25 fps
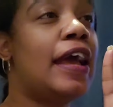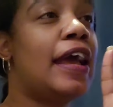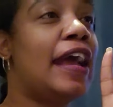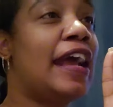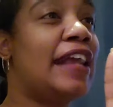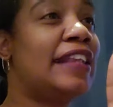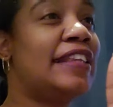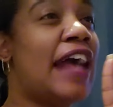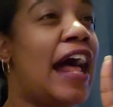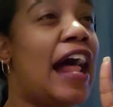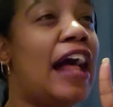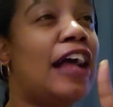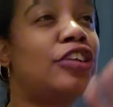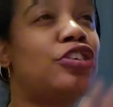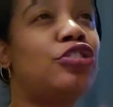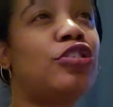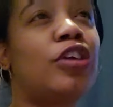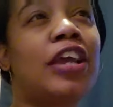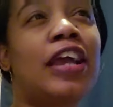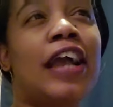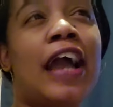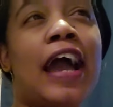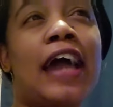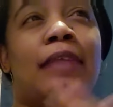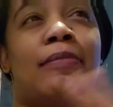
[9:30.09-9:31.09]
And Dollar
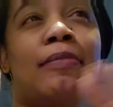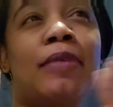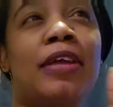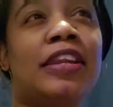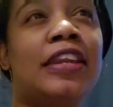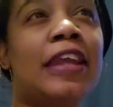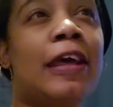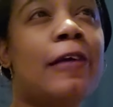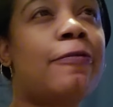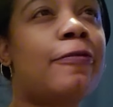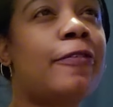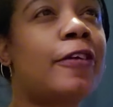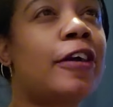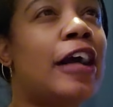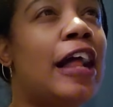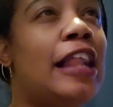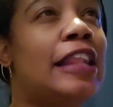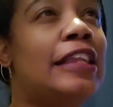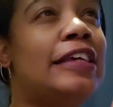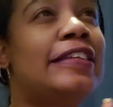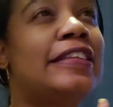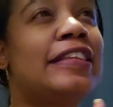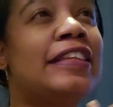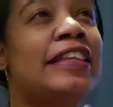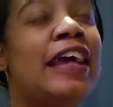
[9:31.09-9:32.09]
Tree got them in different
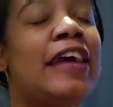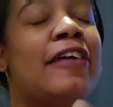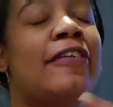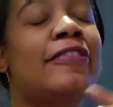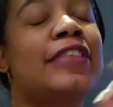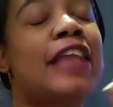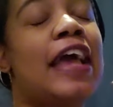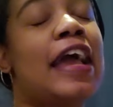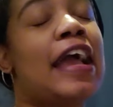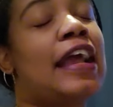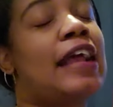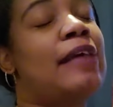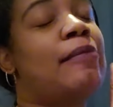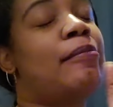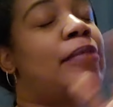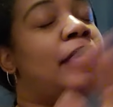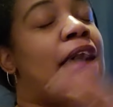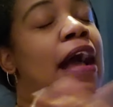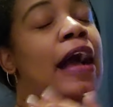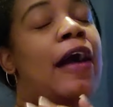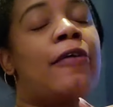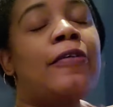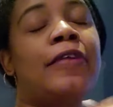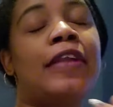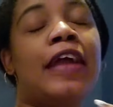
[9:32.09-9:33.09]
colors and everything, but
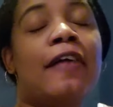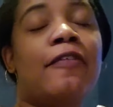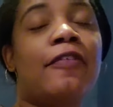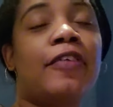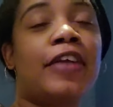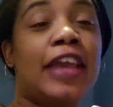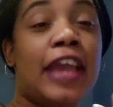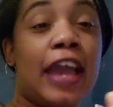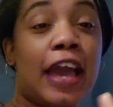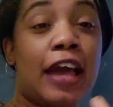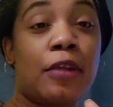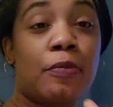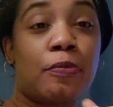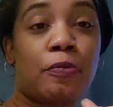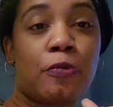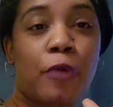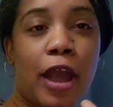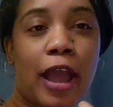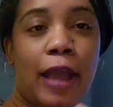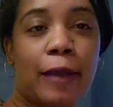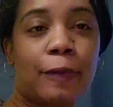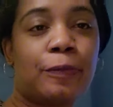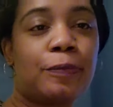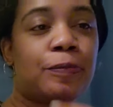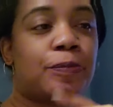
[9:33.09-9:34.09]
I don't never get them,
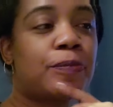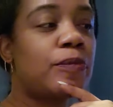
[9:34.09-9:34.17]
right?